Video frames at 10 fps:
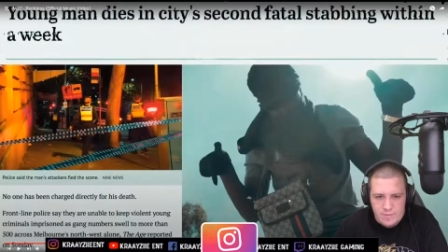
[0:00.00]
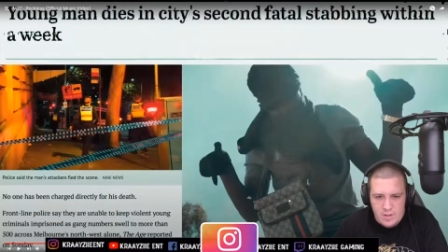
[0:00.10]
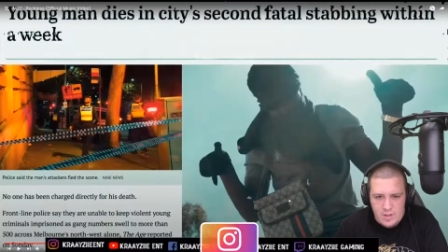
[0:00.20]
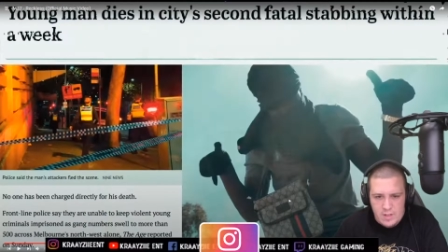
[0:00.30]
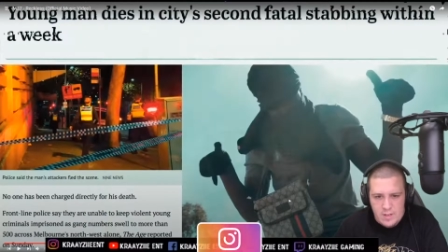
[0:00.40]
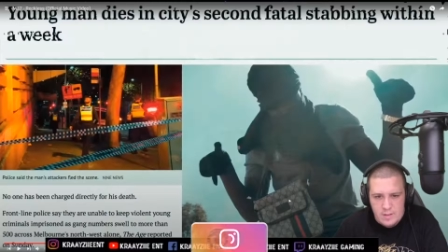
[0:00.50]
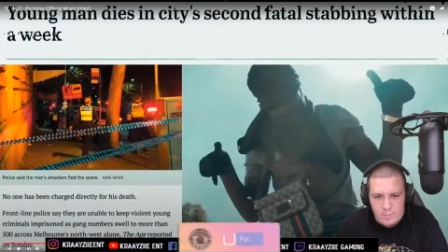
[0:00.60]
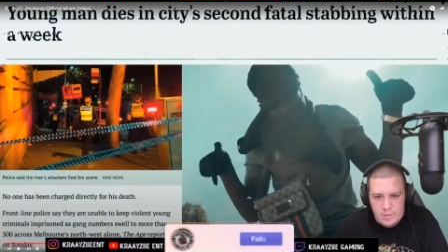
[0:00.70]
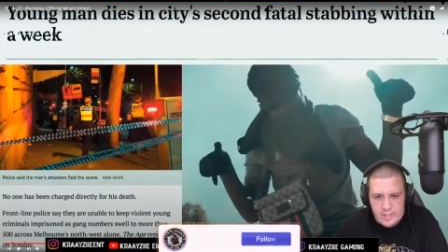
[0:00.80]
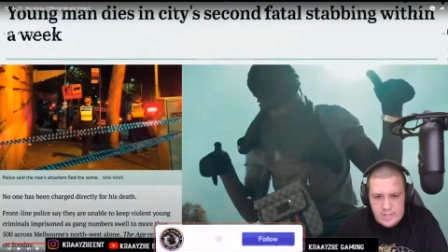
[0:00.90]

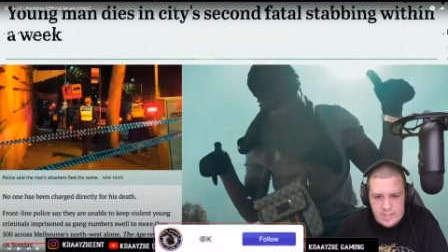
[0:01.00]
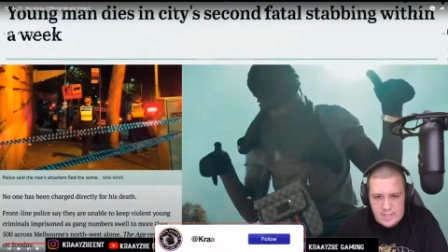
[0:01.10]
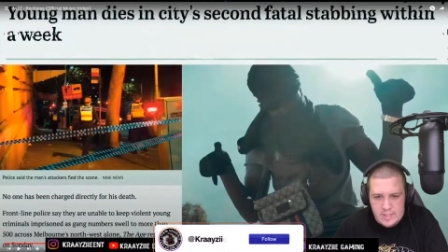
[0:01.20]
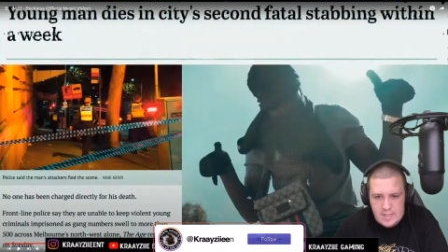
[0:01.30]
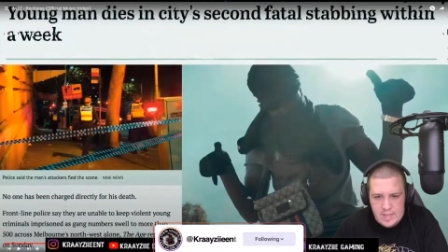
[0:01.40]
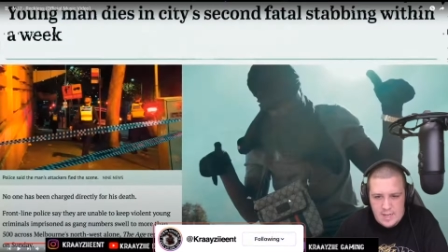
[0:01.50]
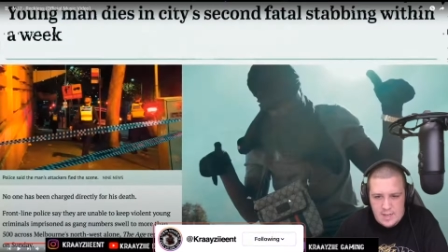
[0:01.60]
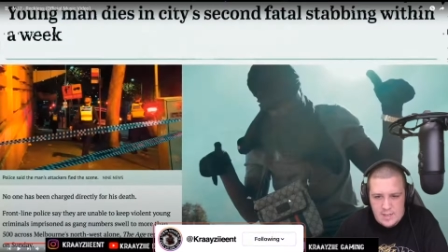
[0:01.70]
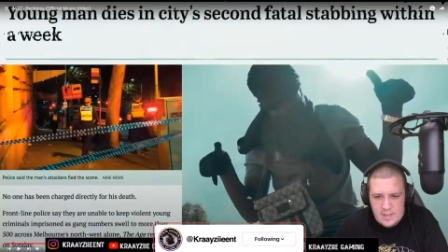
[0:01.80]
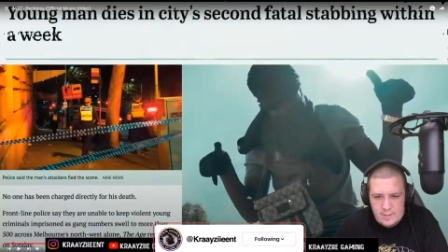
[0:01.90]
Frontline police says they
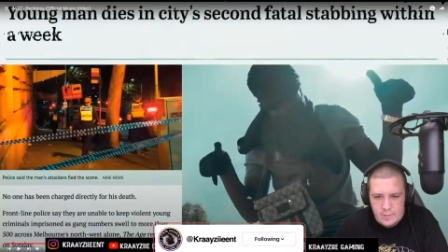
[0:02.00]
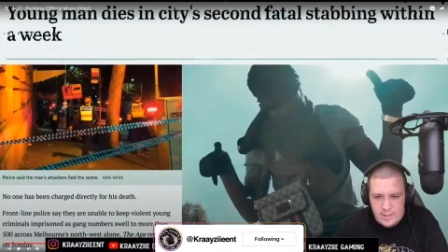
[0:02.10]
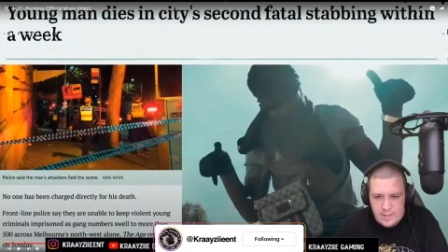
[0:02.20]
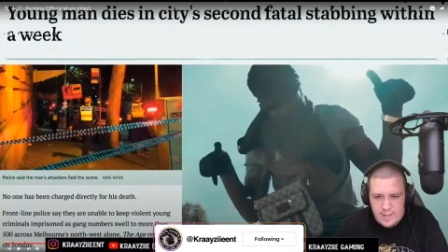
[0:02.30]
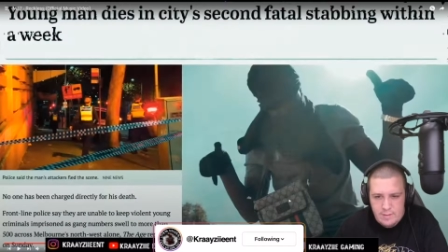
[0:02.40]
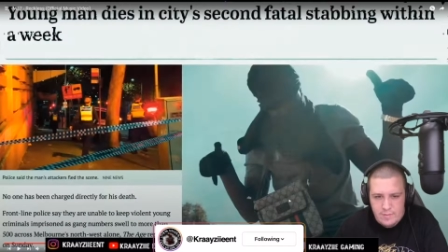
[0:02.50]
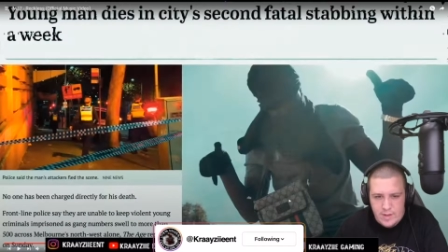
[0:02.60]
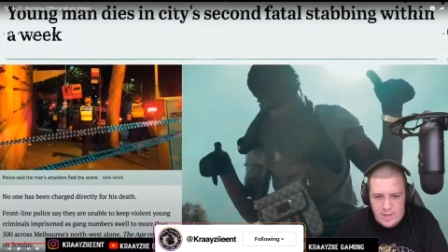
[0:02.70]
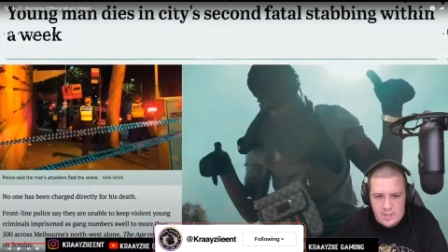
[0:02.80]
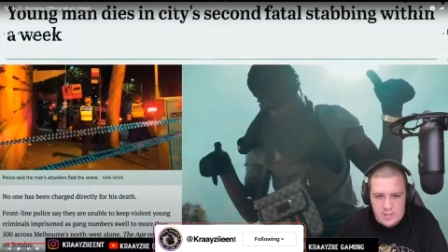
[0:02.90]
are unable to keep
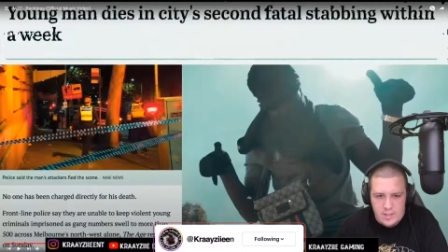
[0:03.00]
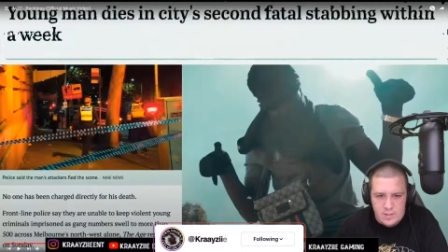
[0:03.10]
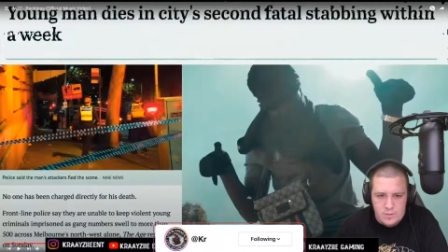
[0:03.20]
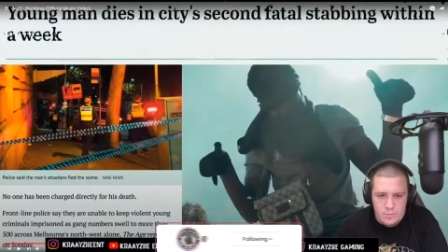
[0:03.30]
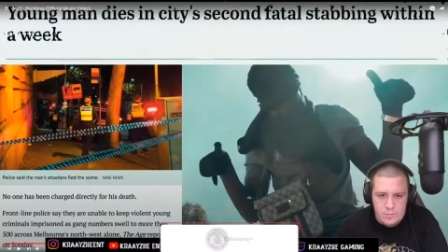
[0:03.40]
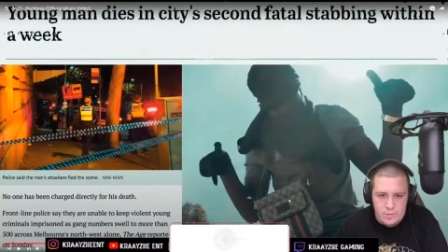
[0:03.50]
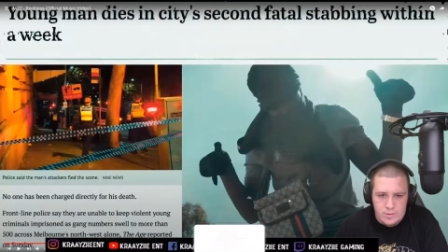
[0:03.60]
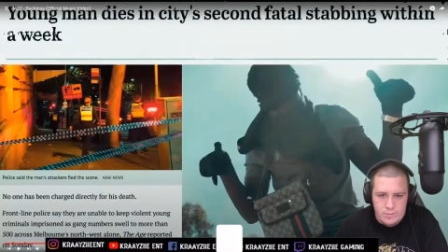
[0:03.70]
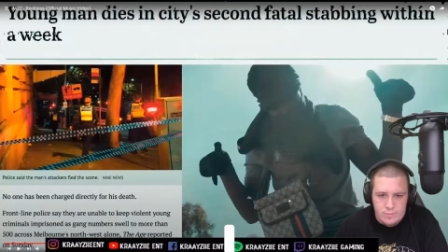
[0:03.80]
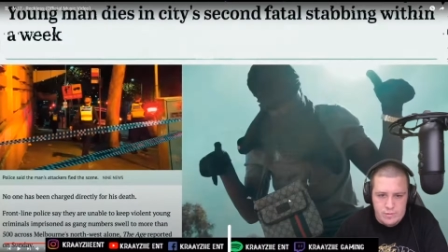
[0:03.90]
violent young
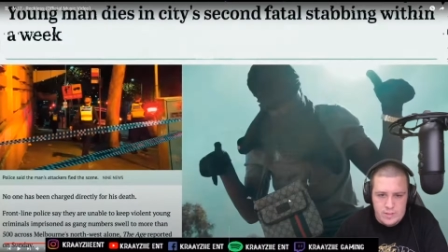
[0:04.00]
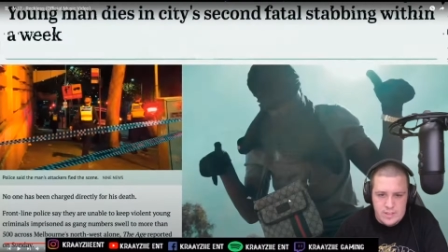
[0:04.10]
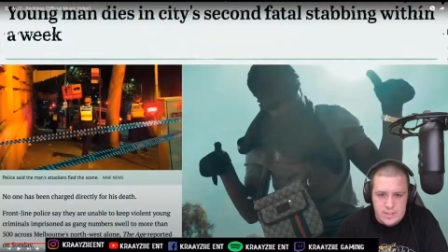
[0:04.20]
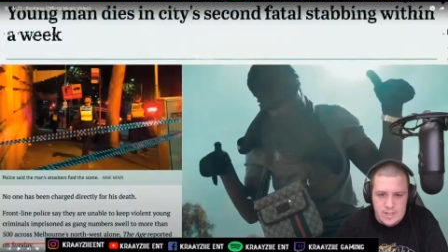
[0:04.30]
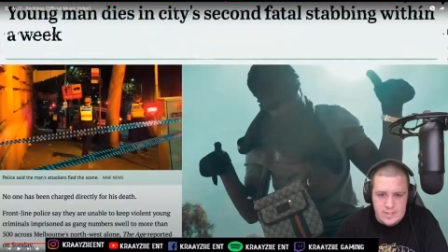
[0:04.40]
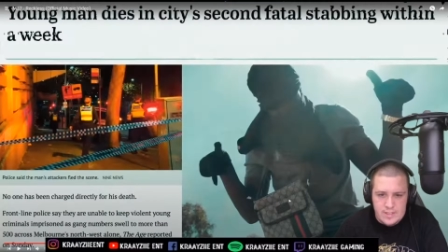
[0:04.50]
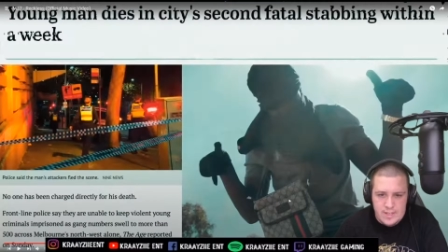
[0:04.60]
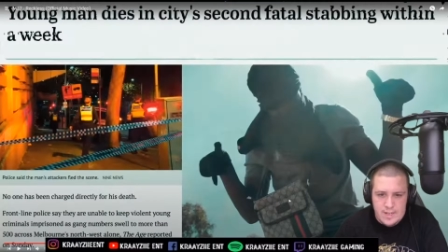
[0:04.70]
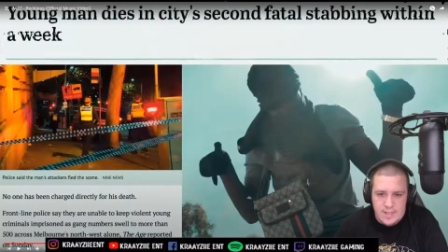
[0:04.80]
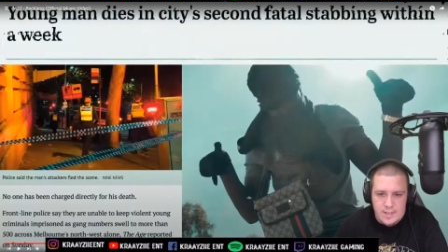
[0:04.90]
criminals in prison as
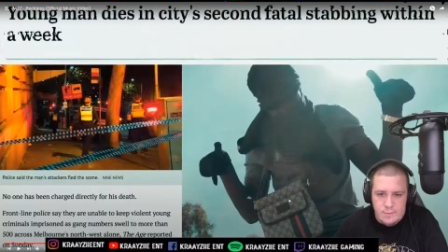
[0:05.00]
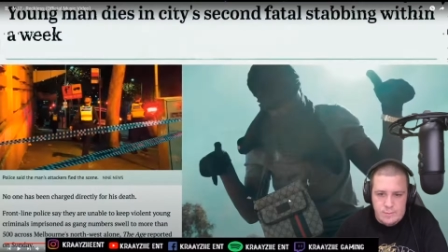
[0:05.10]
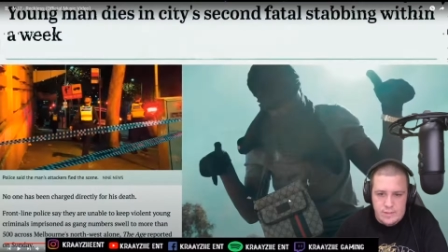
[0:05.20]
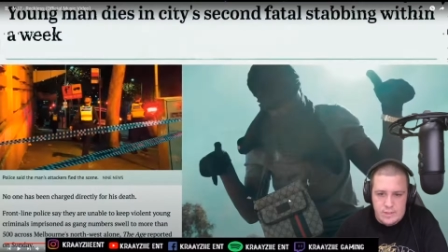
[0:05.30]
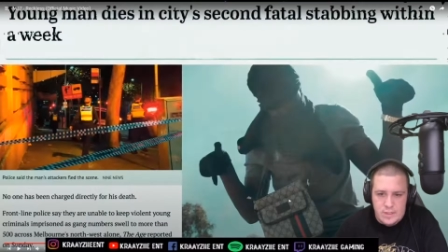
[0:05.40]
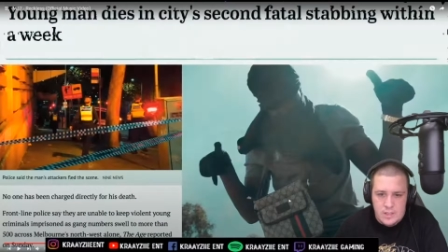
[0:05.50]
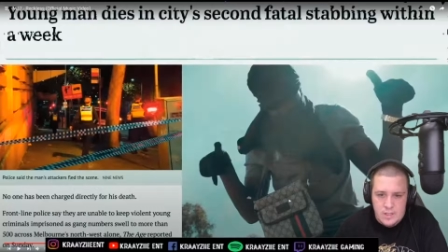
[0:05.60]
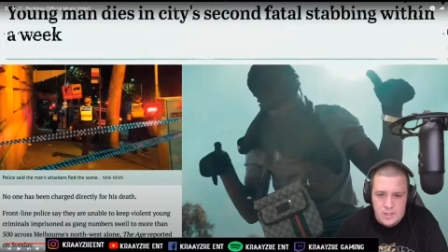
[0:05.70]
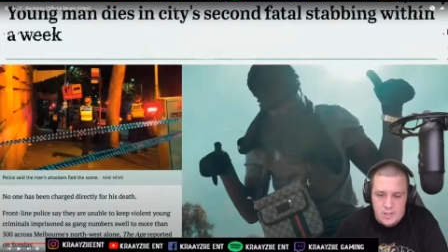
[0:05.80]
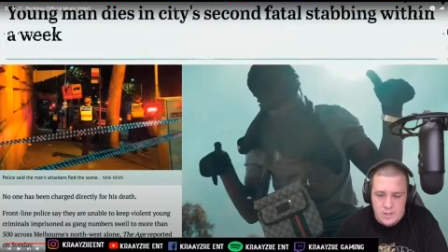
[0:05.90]
gang numbers
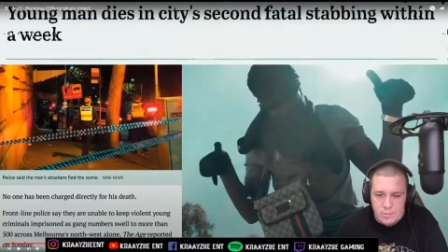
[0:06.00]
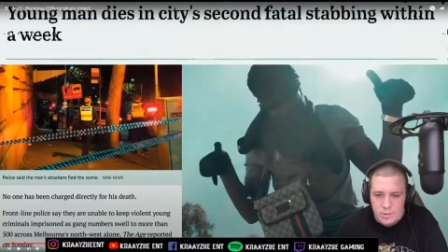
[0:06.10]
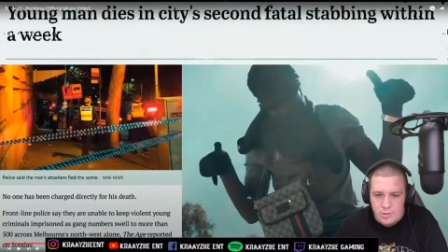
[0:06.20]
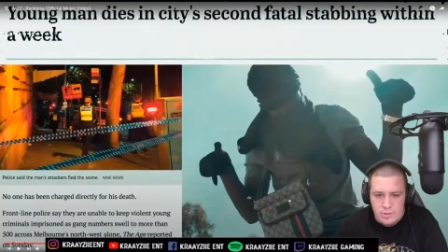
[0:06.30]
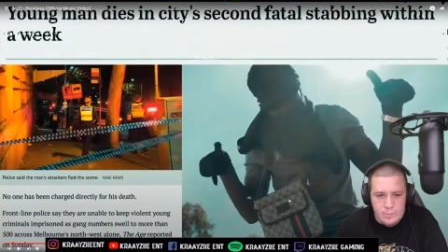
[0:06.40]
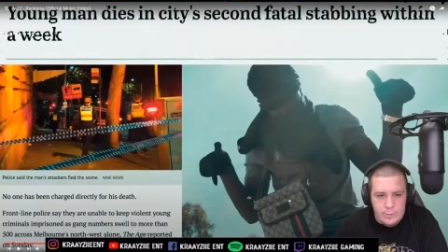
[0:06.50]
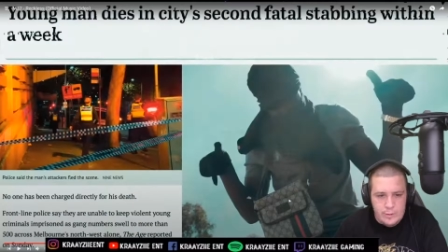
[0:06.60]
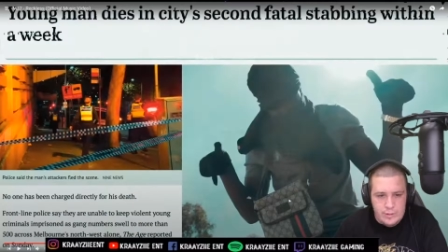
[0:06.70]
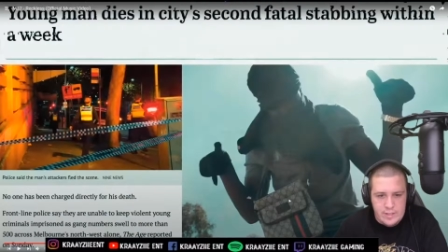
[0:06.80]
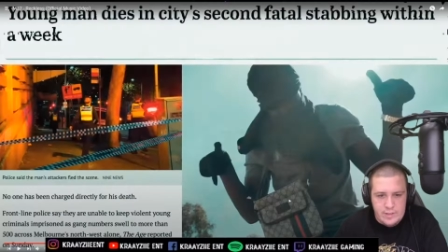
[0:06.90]
swell to
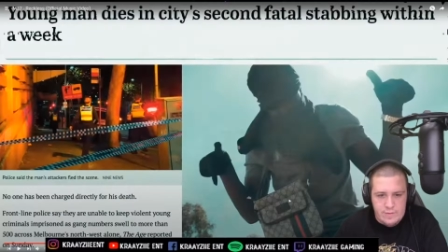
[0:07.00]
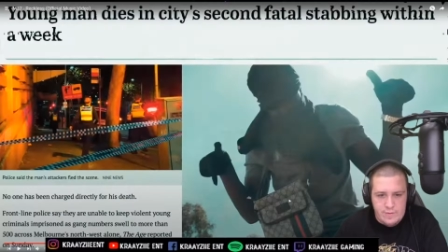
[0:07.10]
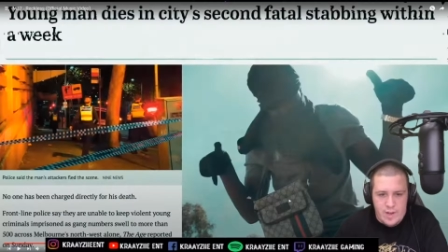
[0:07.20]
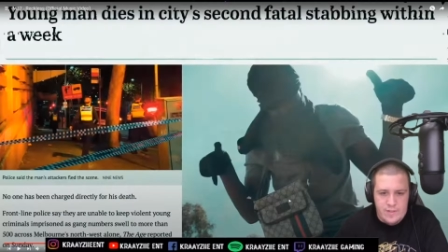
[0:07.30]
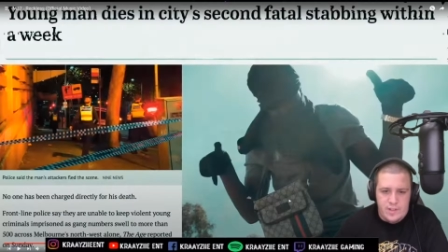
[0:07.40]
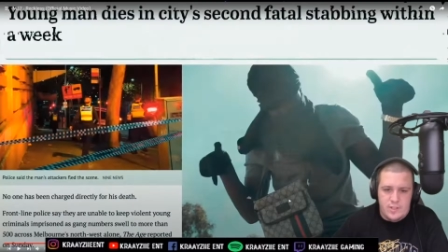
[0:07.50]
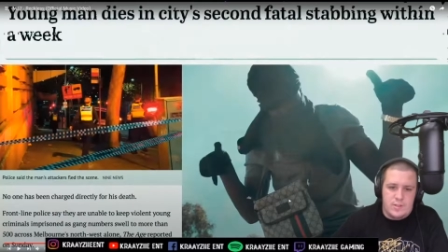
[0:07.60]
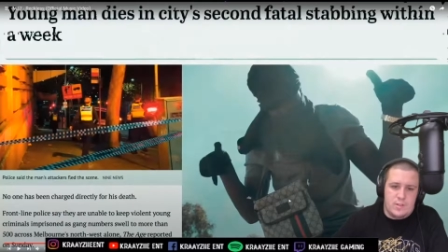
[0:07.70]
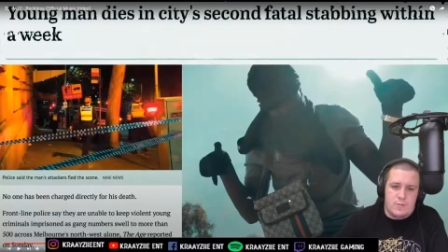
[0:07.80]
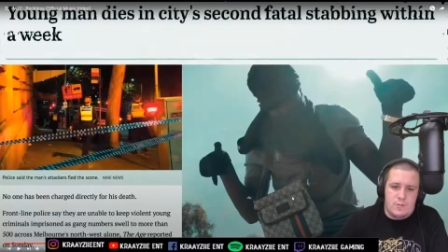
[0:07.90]
more than
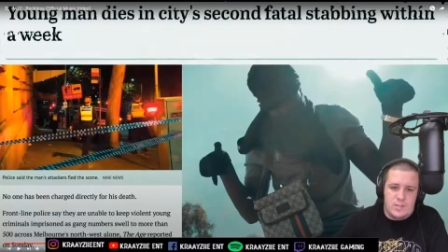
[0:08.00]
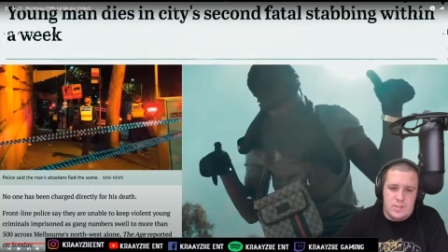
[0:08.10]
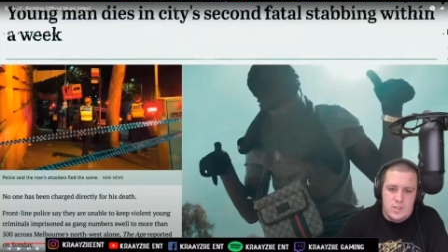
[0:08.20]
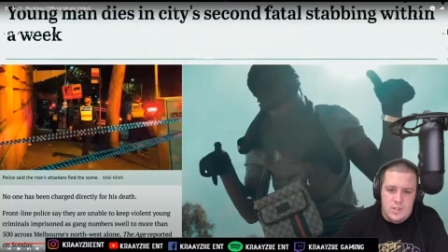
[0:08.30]
500 across